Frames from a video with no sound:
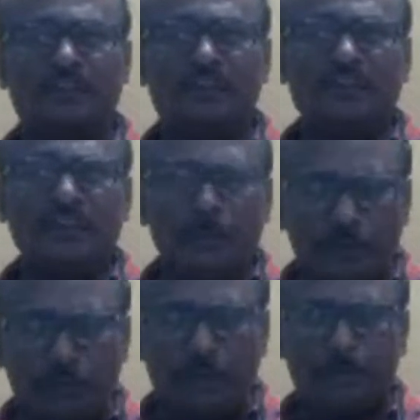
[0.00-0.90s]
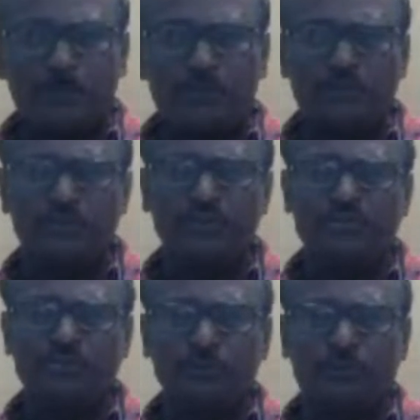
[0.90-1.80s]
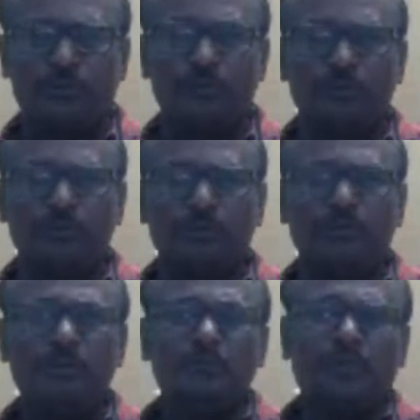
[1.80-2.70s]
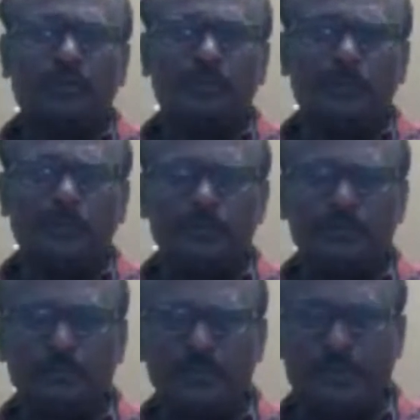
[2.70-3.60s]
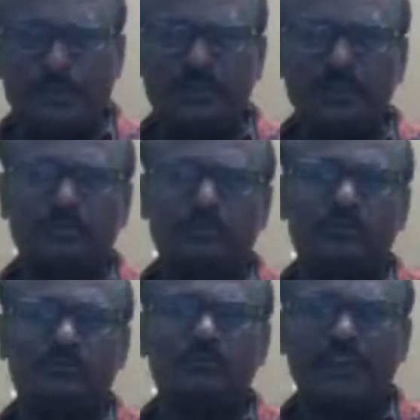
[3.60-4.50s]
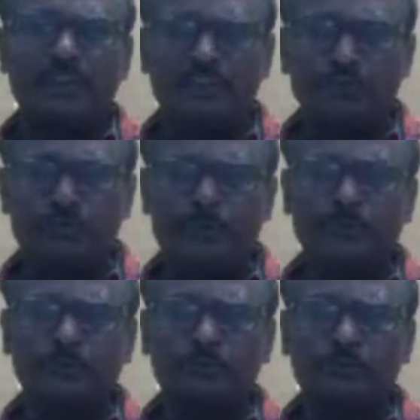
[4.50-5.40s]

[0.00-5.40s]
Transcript: a particular procedure is to be followed for the purpose of investigation. So that is to be followed.